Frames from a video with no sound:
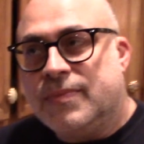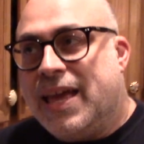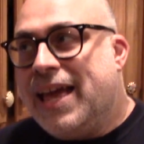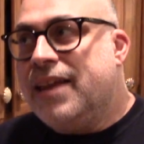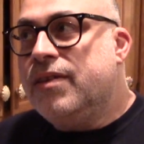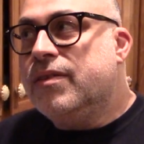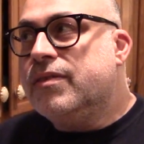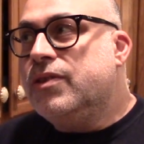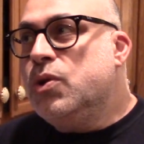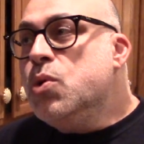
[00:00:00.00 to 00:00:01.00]
And
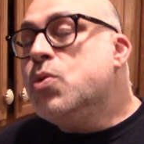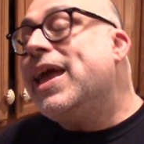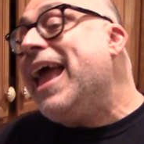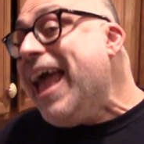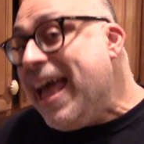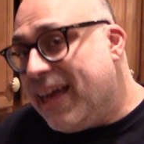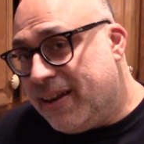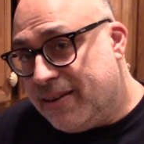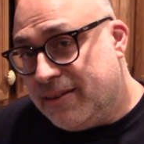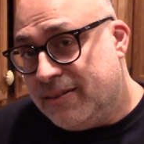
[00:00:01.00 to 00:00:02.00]
you
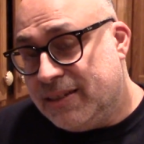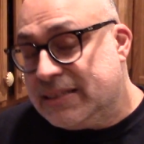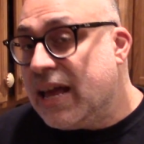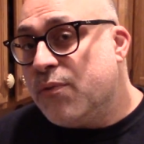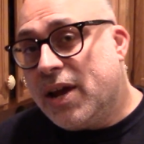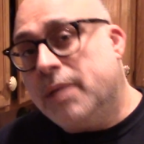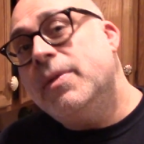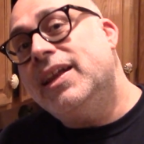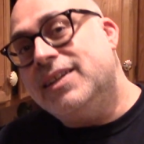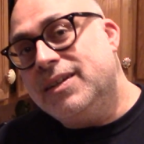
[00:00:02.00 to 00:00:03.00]
can, it's not
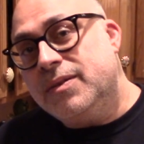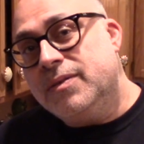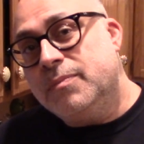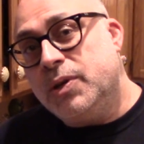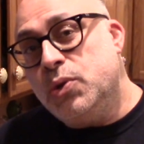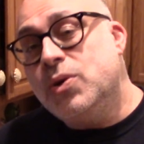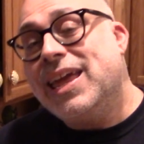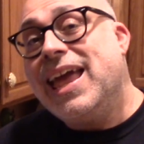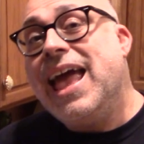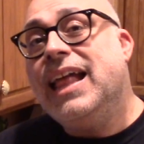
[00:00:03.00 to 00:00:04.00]
recommended, but you
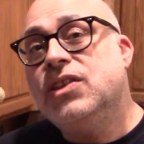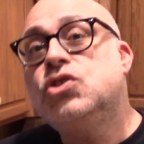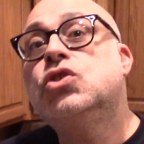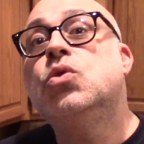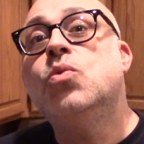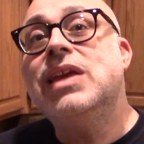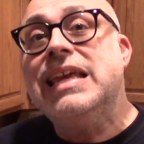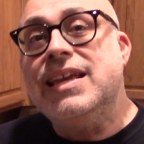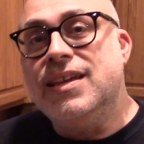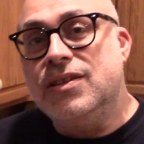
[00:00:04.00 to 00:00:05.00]
can
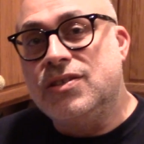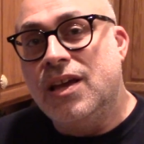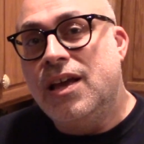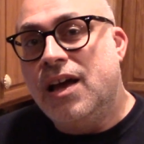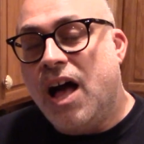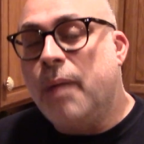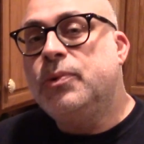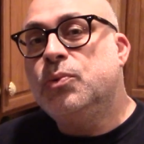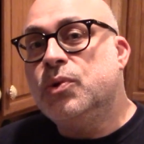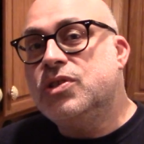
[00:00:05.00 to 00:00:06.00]
squeeze
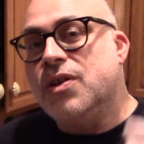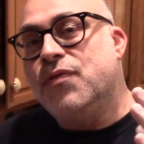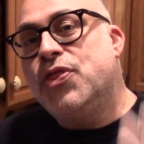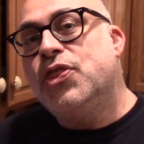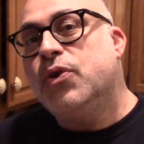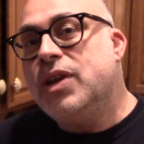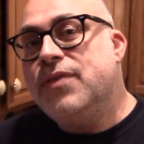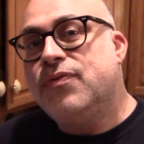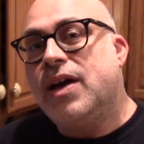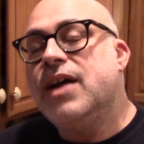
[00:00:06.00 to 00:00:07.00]
upwards of
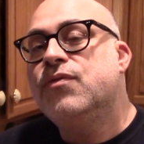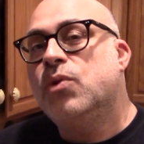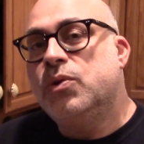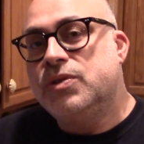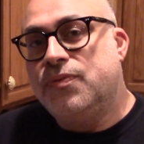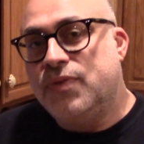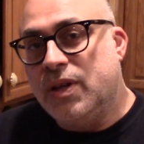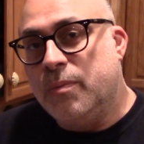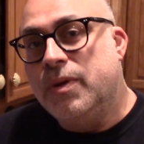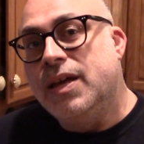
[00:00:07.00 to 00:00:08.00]
35 rolls of
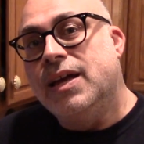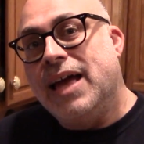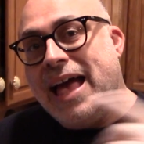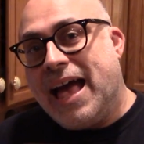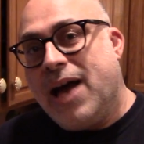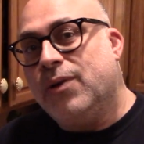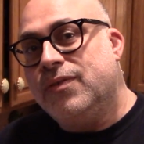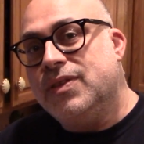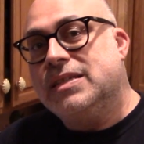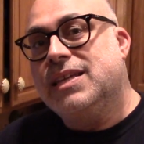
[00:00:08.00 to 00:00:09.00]
film out
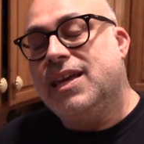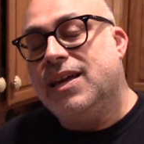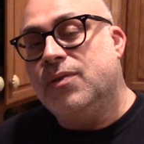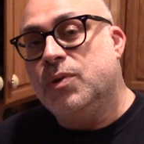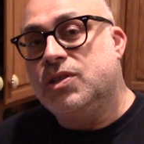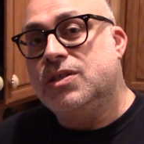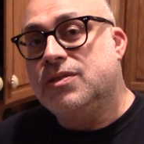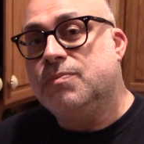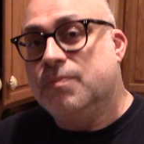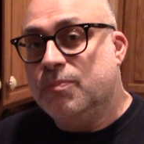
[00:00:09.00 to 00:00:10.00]
of this kit, which
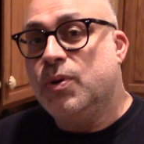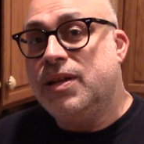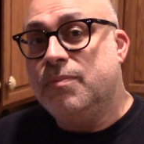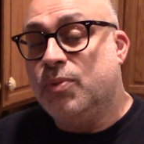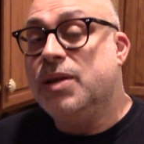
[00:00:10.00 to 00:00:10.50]
is pretty pretty